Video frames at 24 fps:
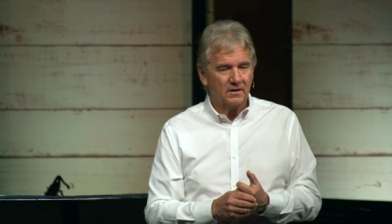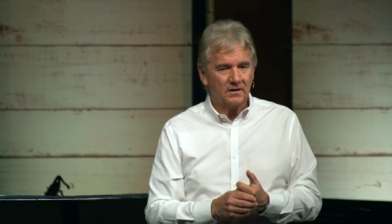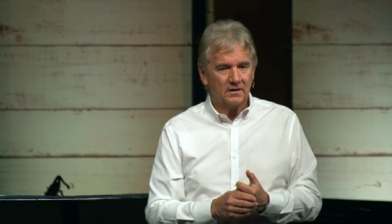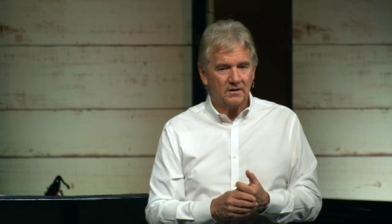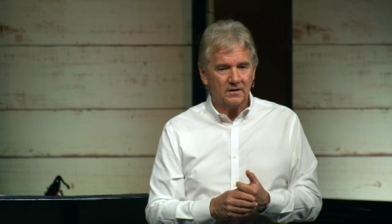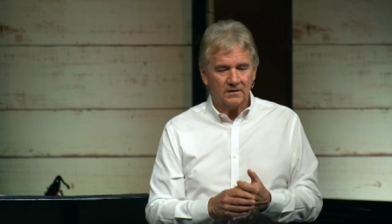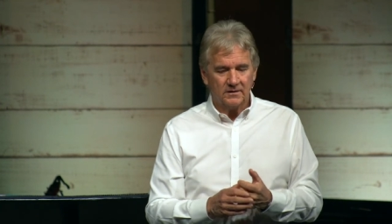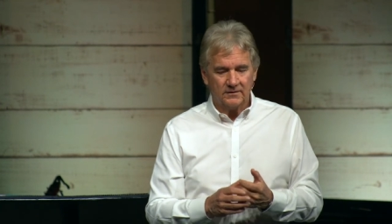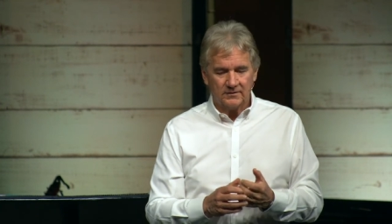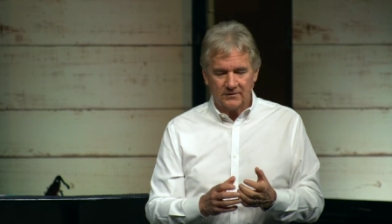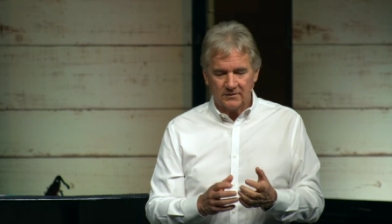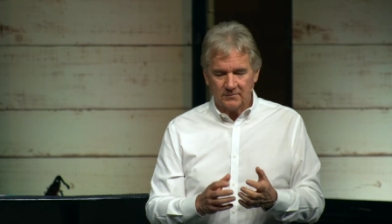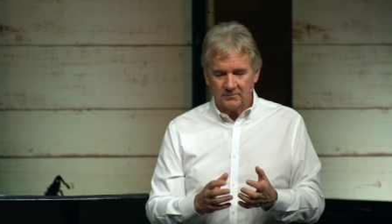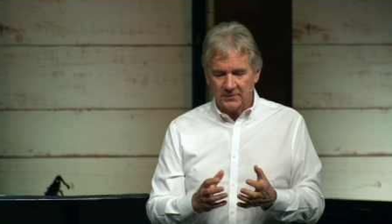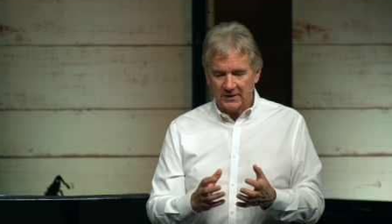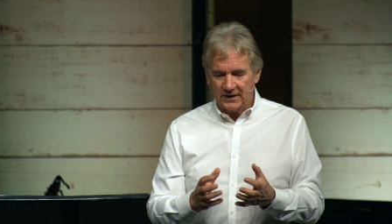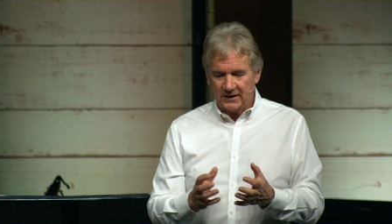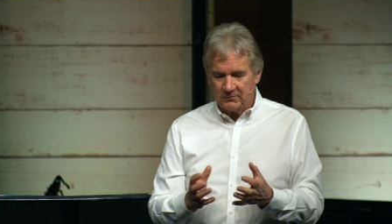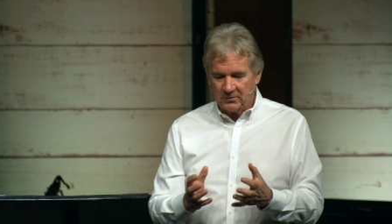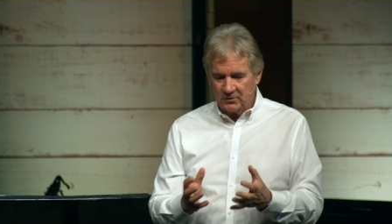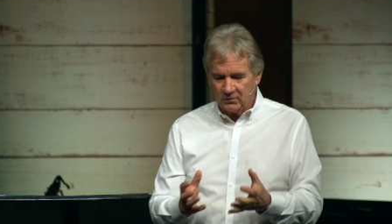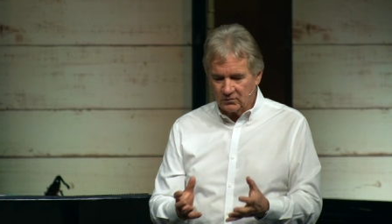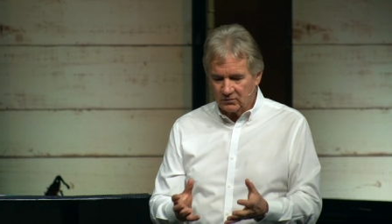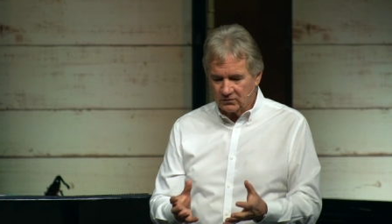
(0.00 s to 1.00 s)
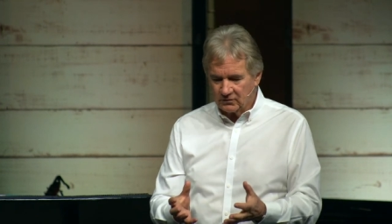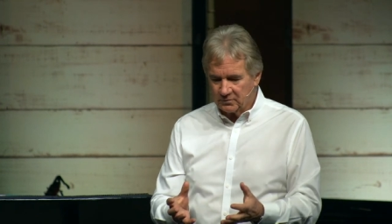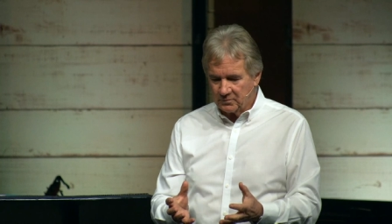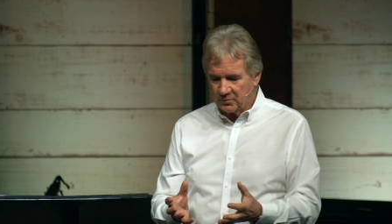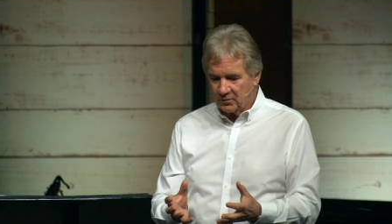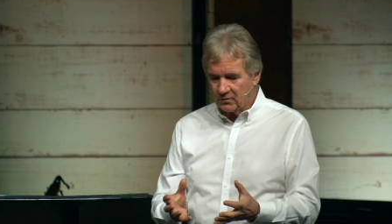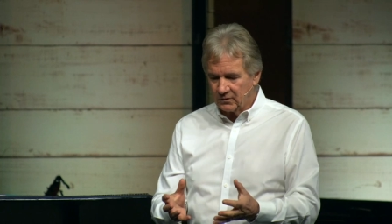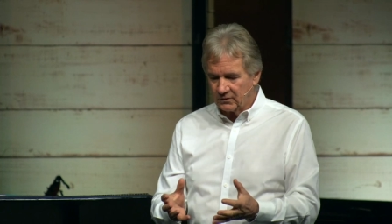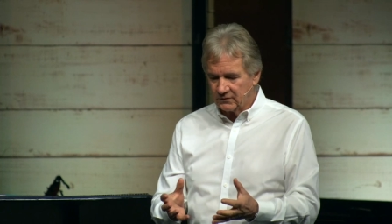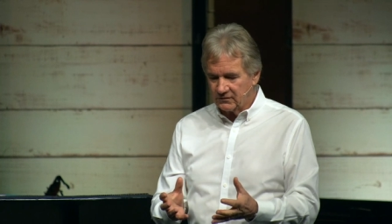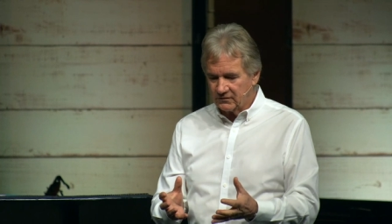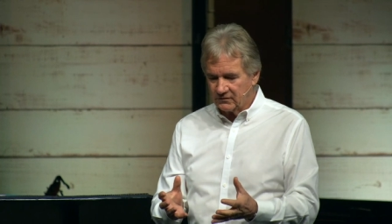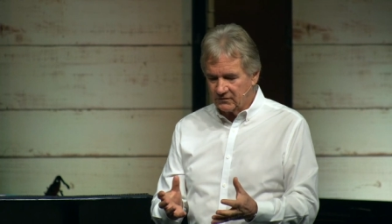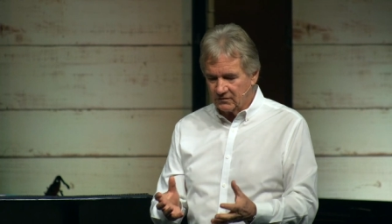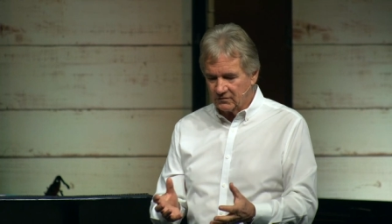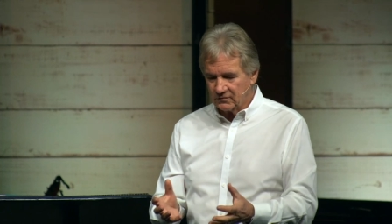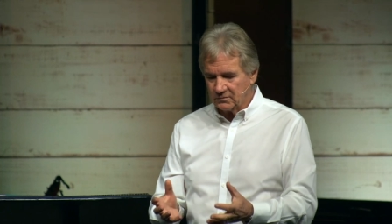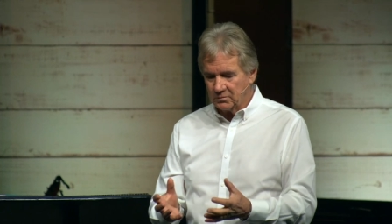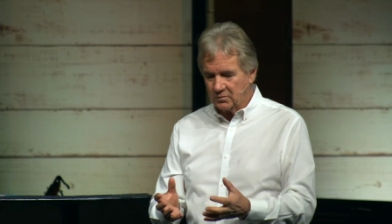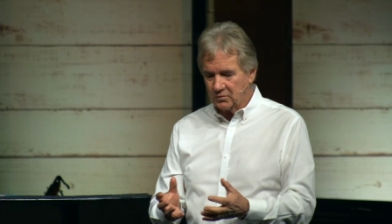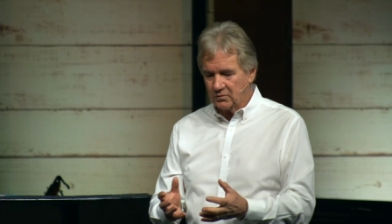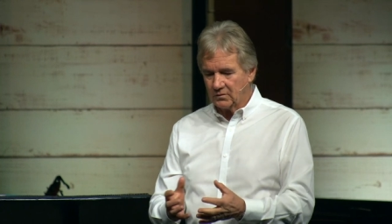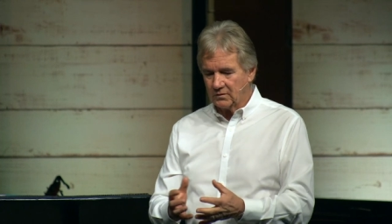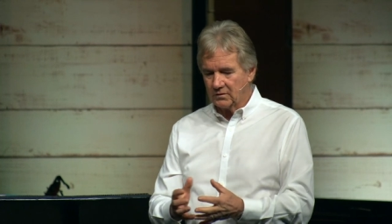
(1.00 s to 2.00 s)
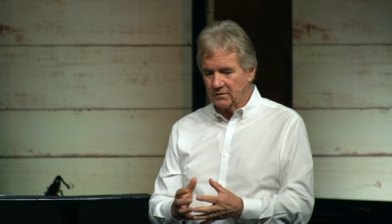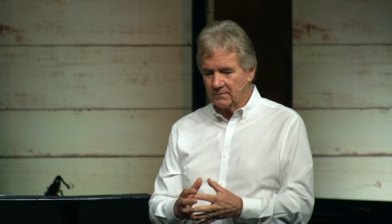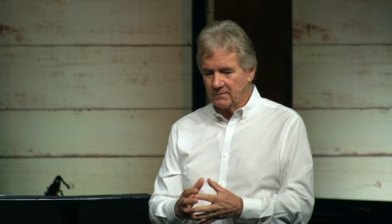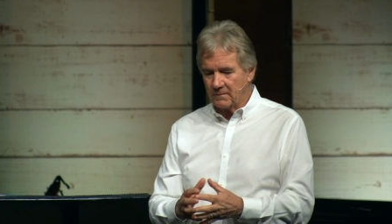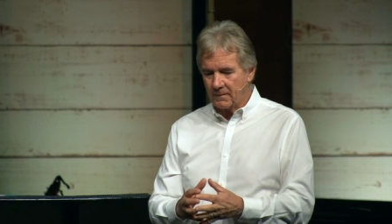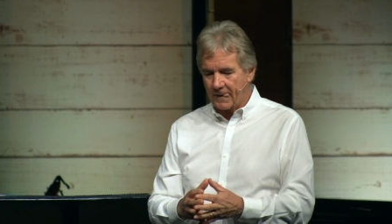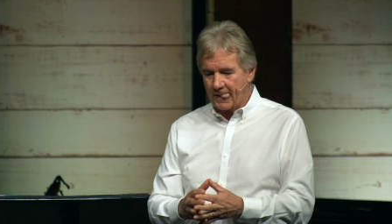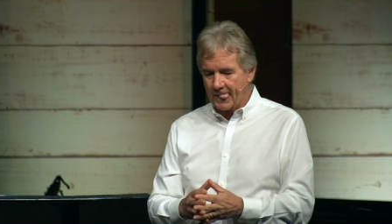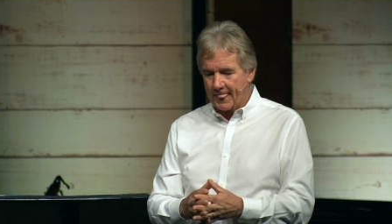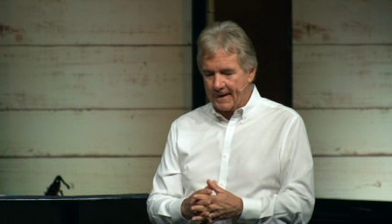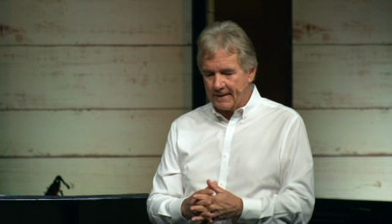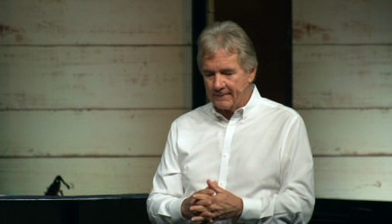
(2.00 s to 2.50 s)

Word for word: Uh, the baby was born, stillborn,